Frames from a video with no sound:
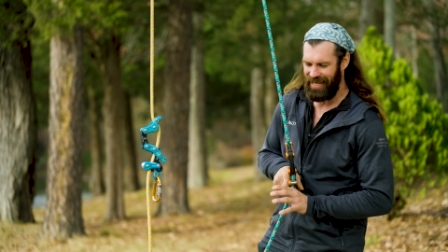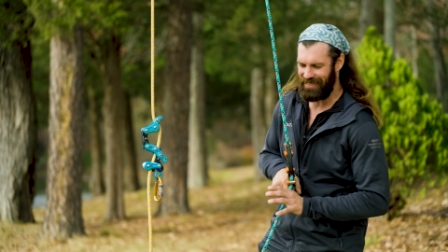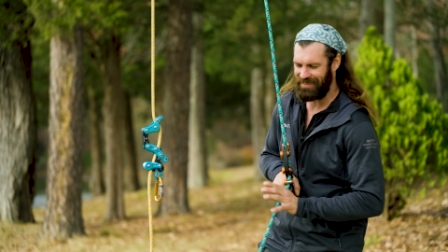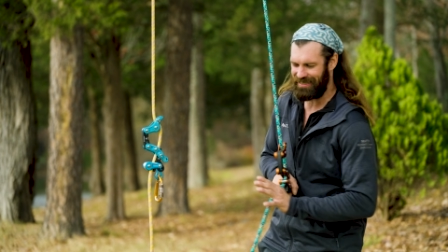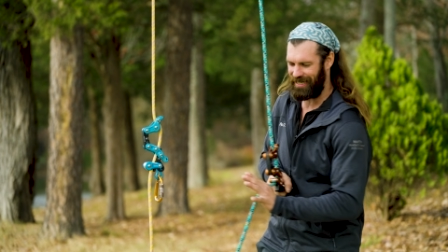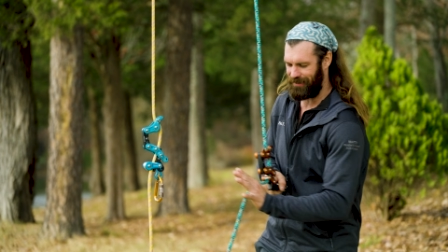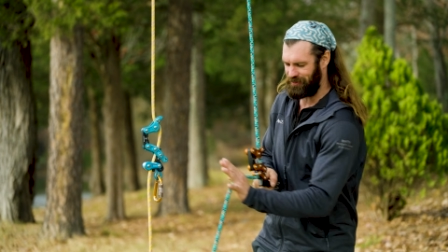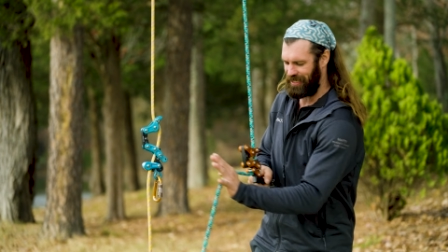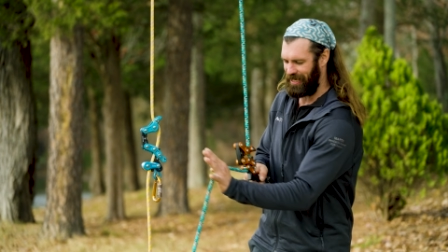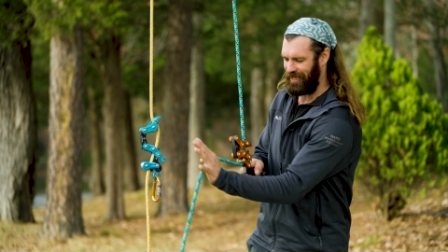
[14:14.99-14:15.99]
Instead of
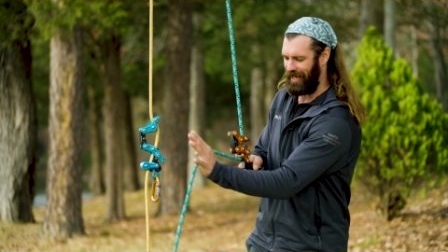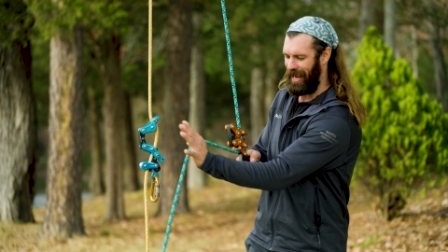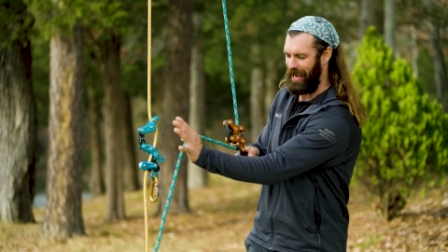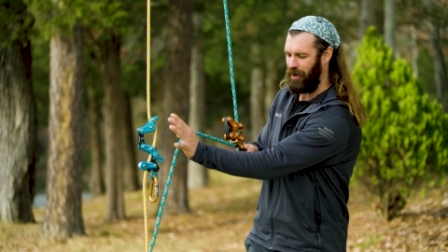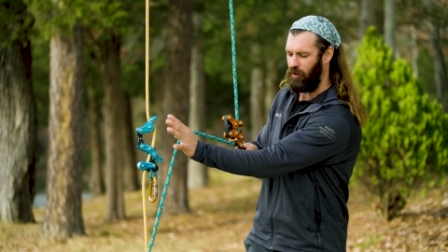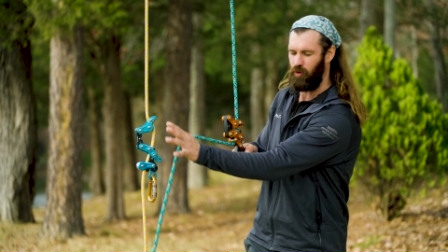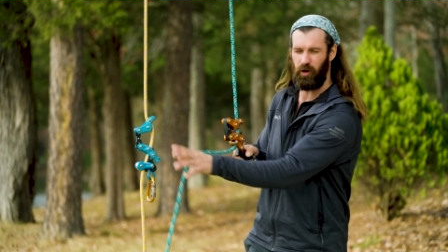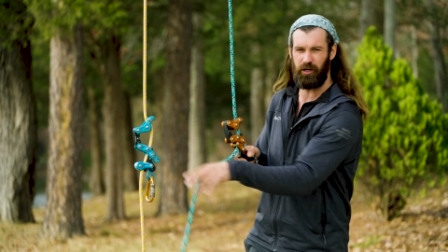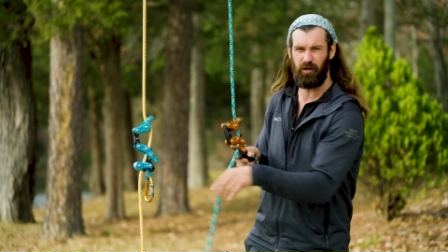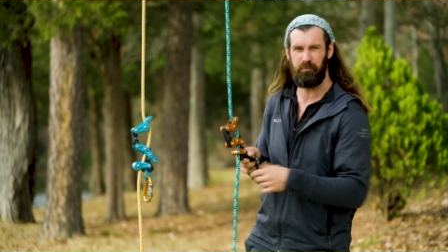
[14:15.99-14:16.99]
tending out
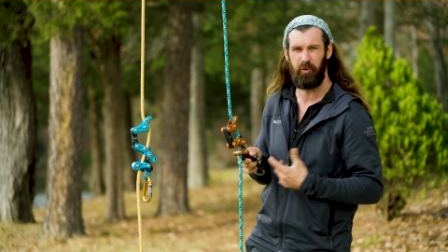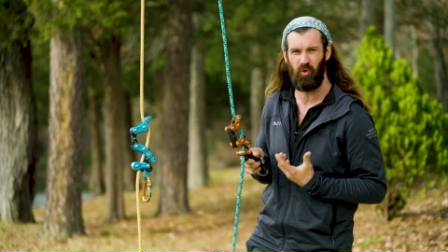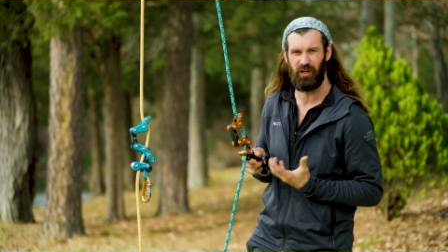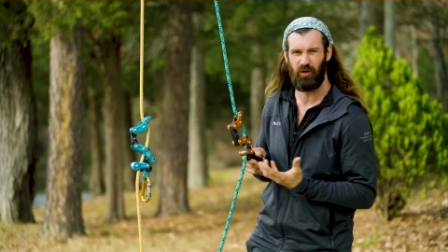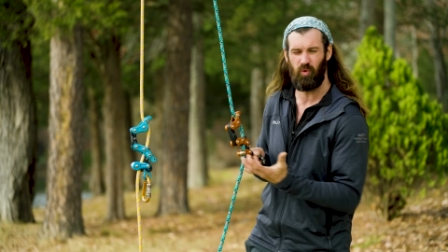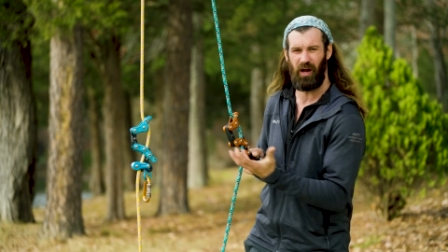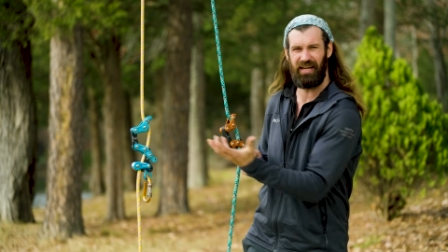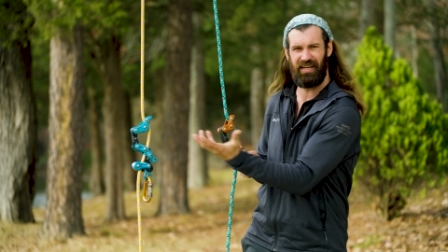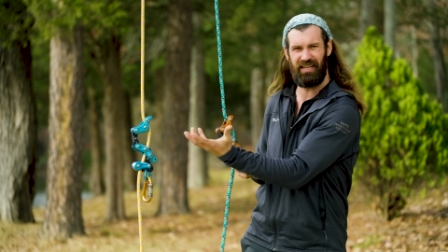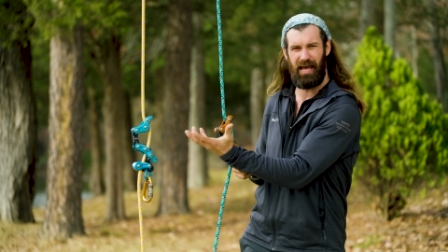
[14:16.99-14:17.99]
where you're pulling right
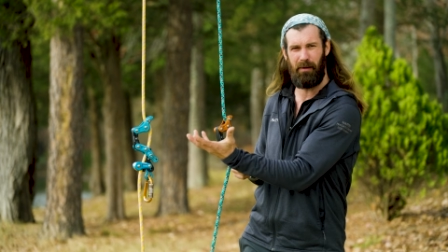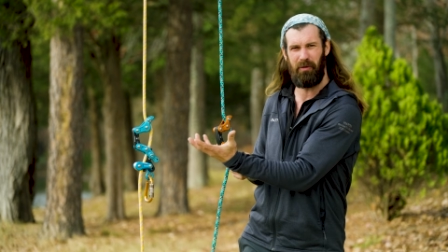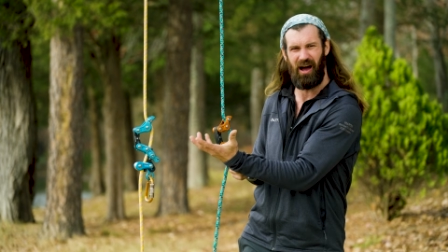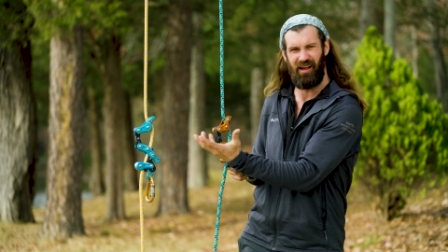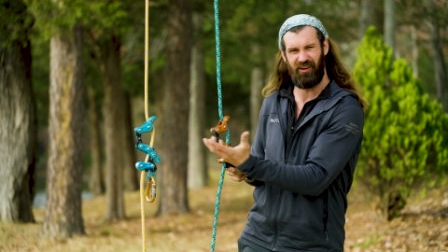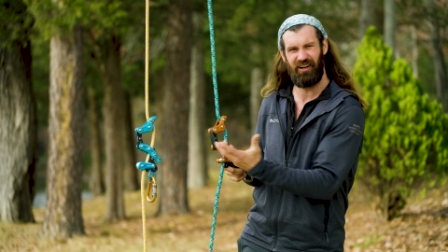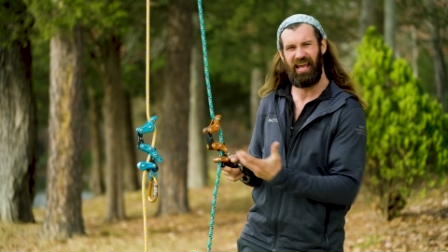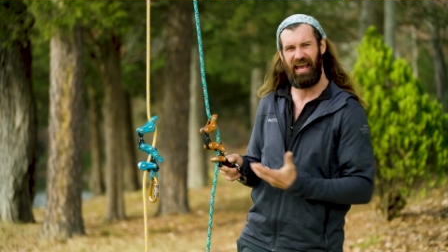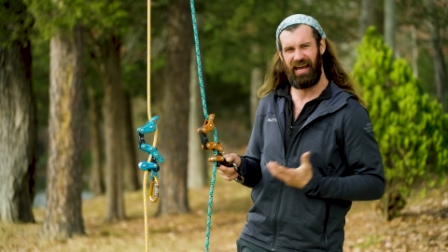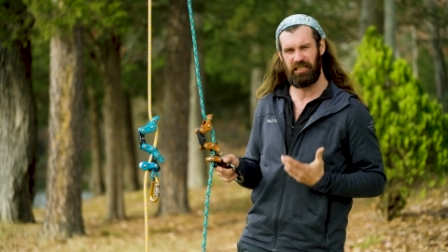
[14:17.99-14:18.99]
into that bollard
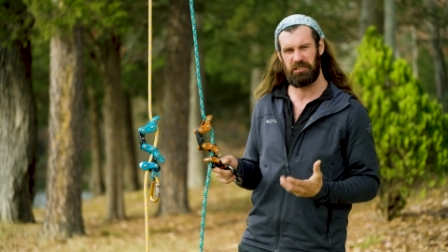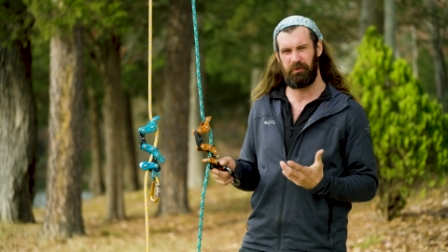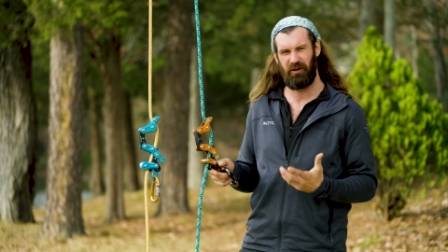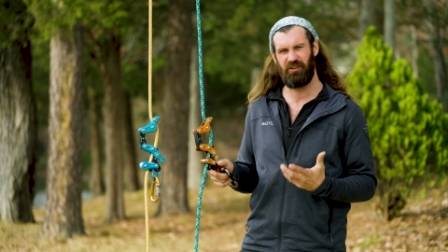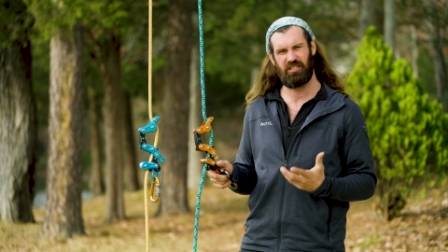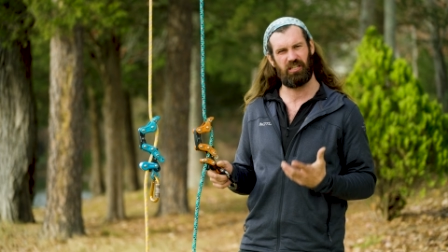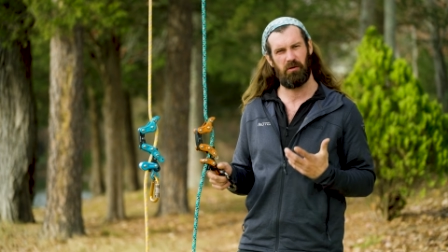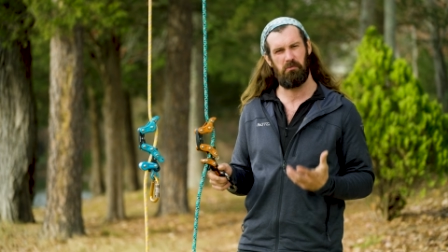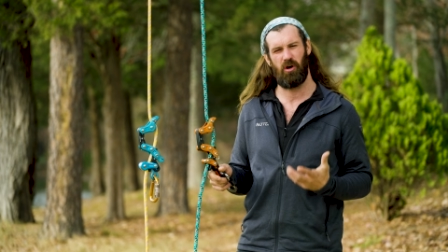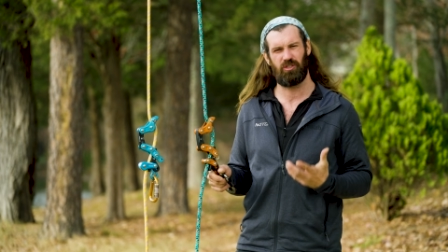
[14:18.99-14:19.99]
and experiencing
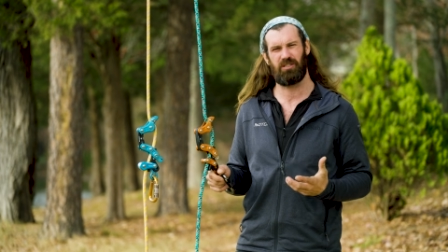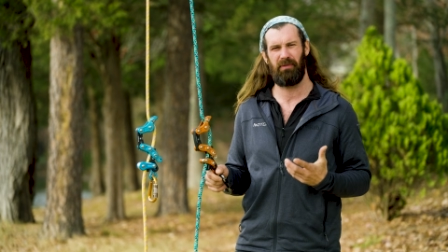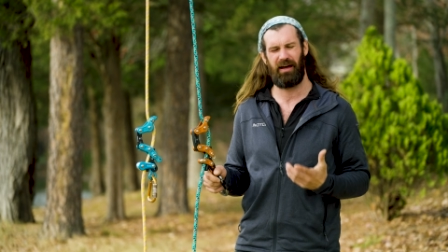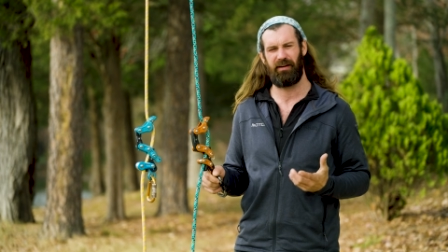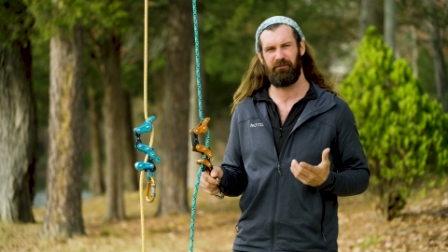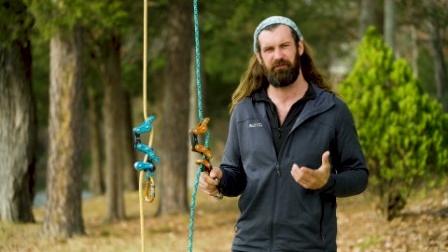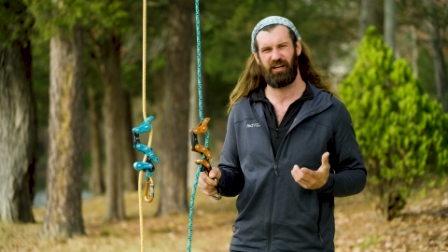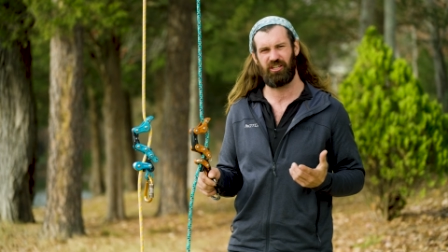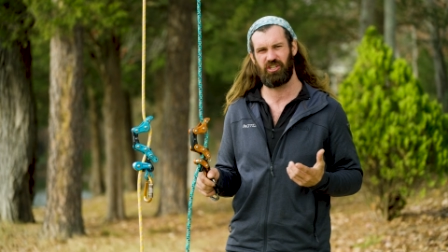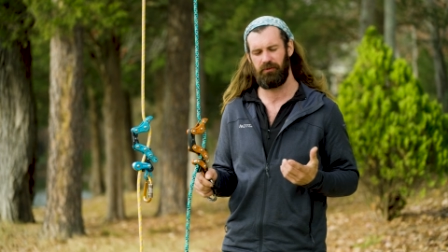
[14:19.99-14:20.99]
the most amount of
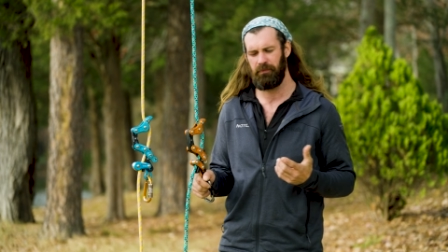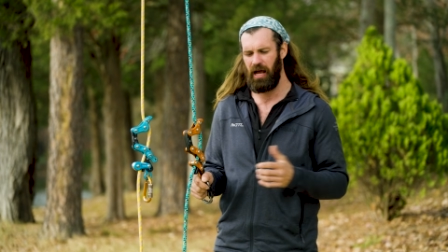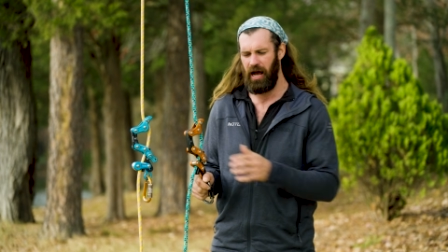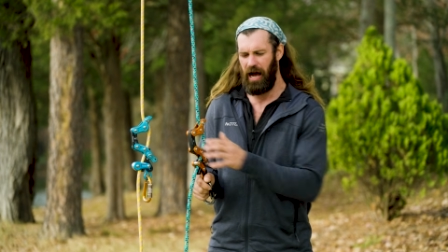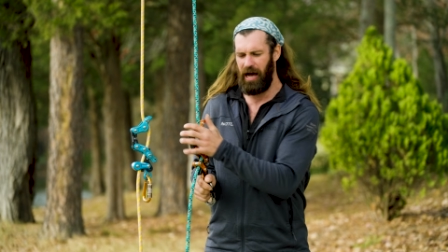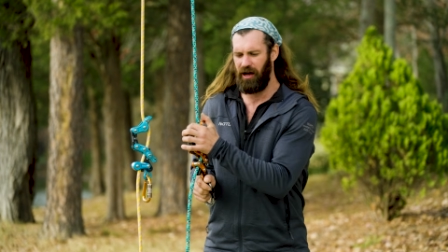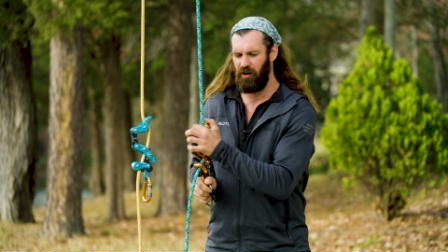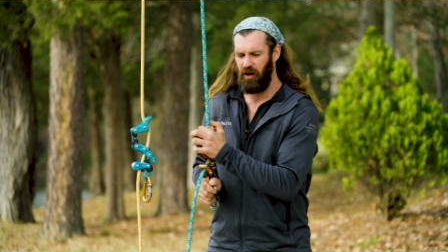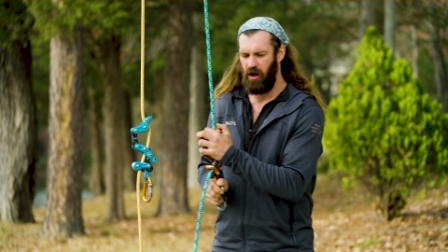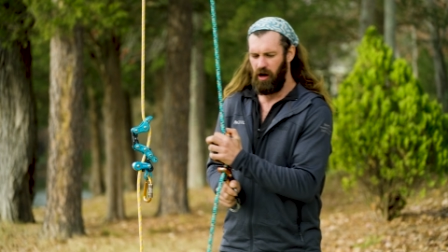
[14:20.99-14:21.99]
friction, I'll